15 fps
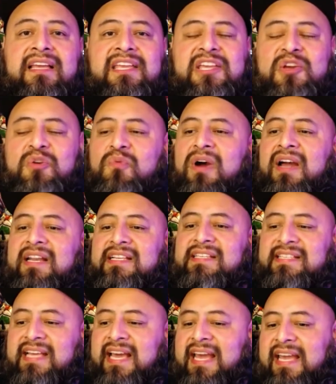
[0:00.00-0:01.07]
you want to
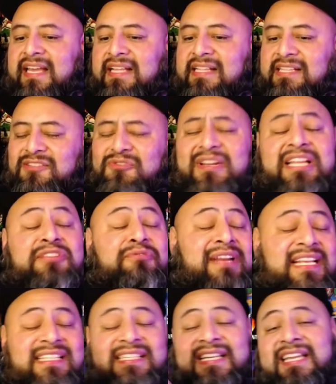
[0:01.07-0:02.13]
say,
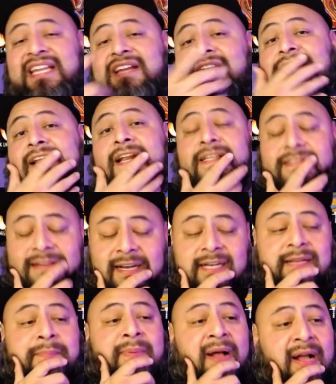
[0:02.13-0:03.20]
2020 is the year that I started
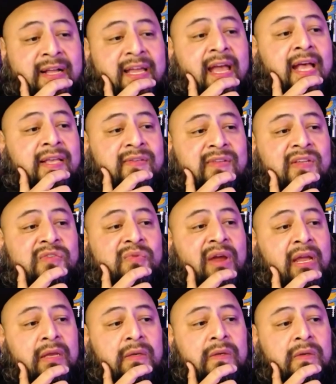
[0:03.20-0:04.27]
a podcast. That's right.